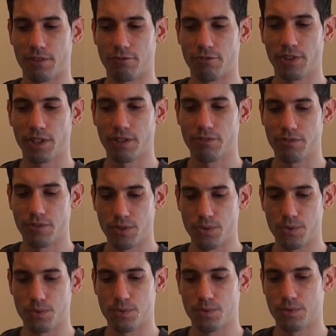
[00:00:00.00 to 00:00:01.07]
very
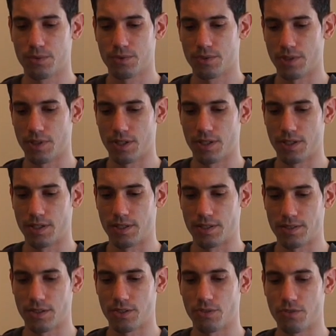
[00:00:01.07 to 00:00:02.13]
few uh,
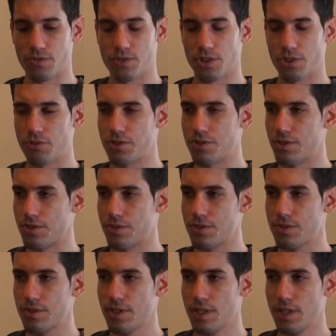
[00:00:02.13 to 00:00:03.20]
set of
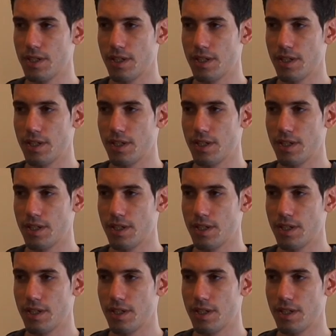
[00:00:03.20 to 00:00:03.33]
services